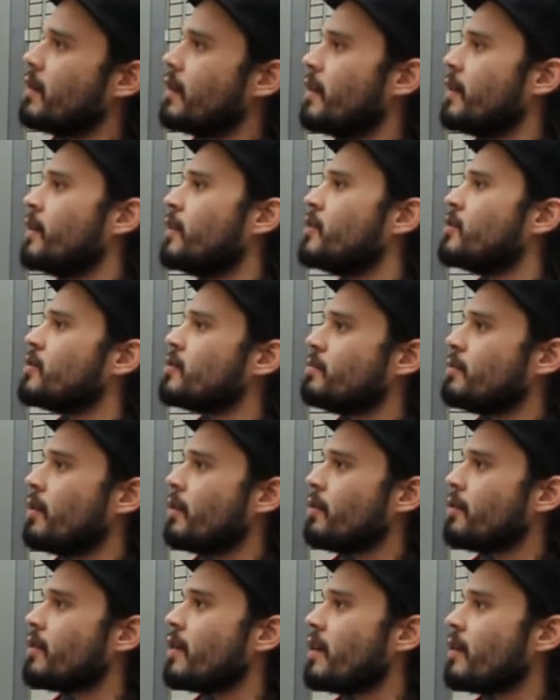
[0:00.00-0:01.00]
each
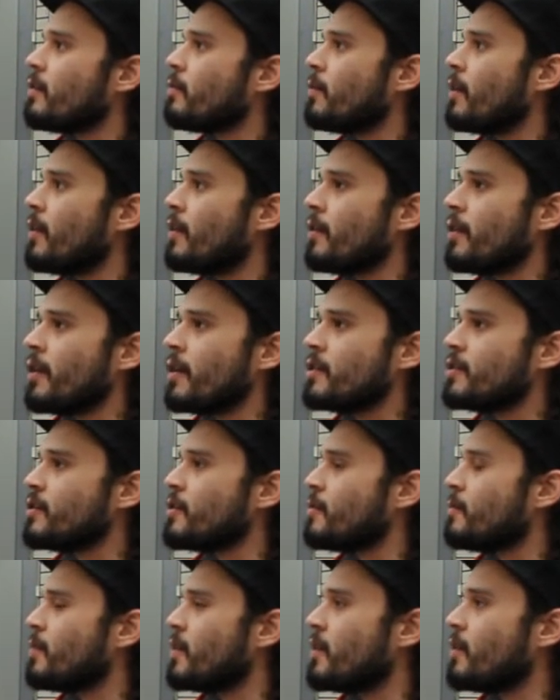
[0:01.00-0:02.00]
process, whether it
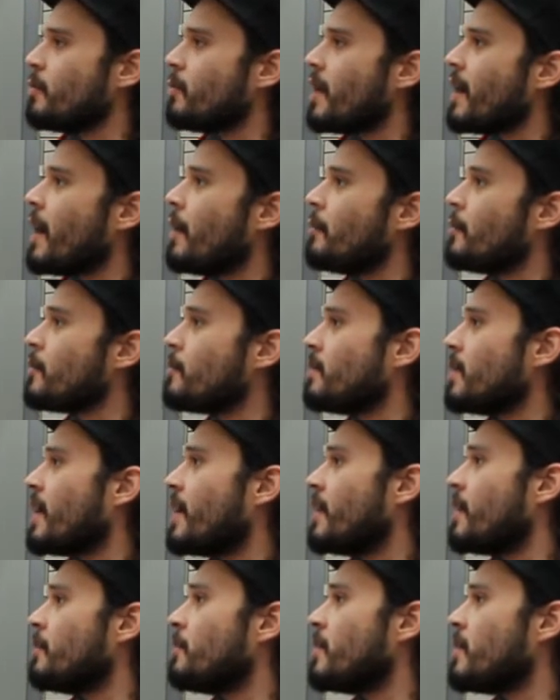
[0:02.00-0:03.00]
just be the way I was
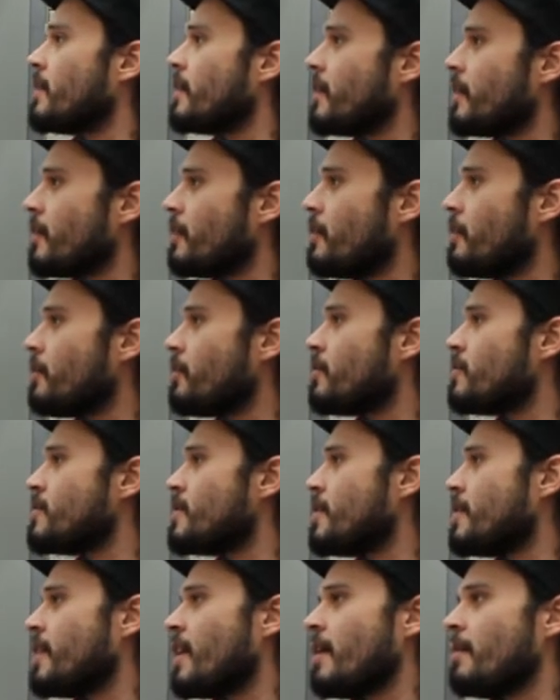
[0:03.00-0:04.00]
blending materials
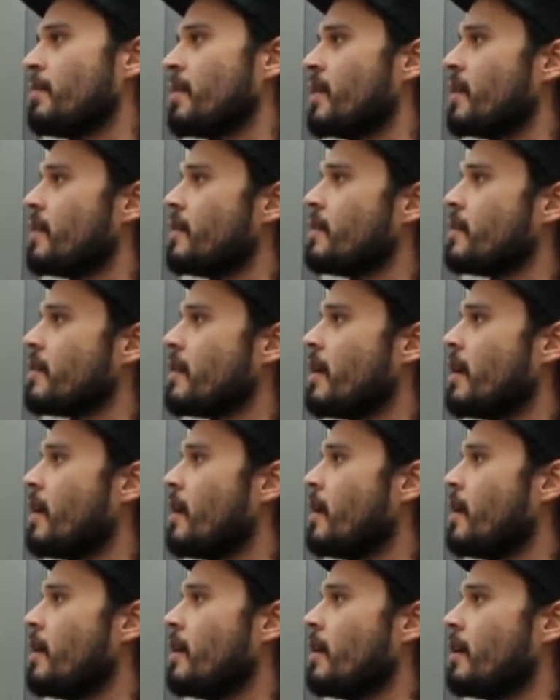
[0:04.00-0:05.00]
during that piece,
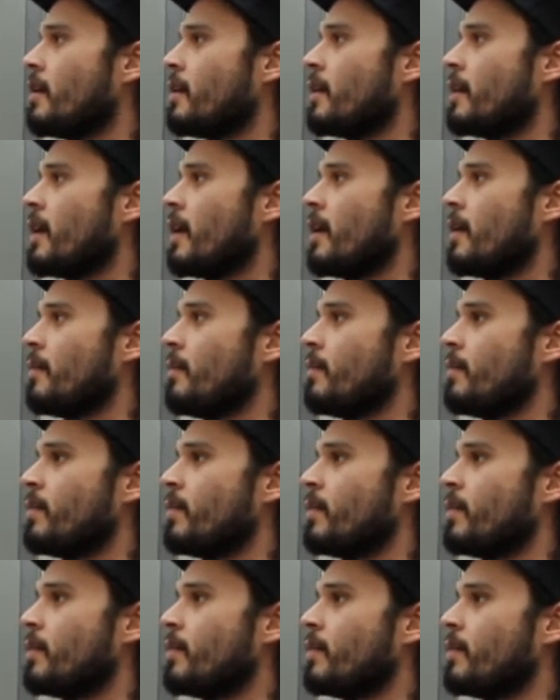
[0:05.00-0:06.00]
or
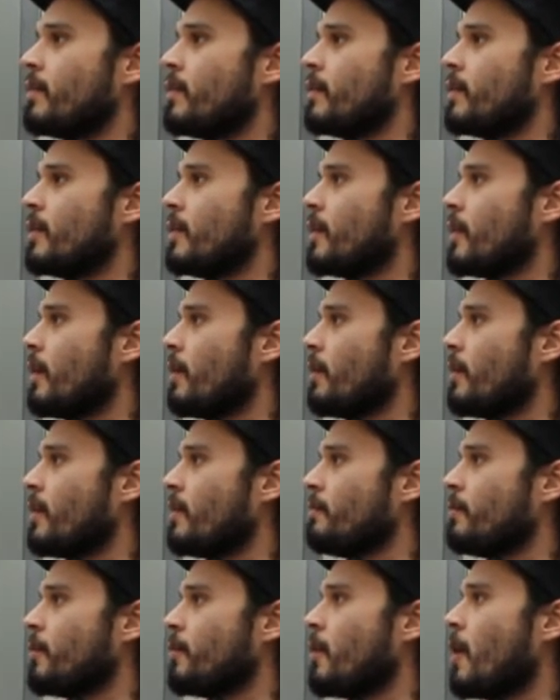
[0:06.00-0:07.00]

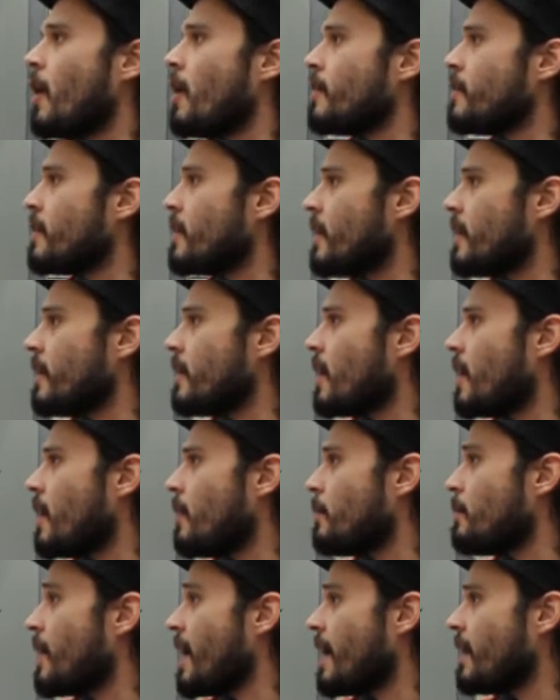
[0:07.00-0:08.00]
the veracity that I
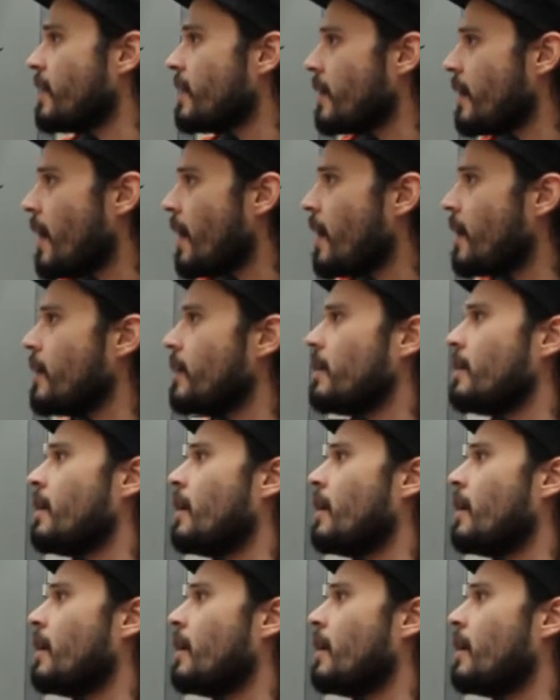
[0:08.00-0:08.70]
painted at.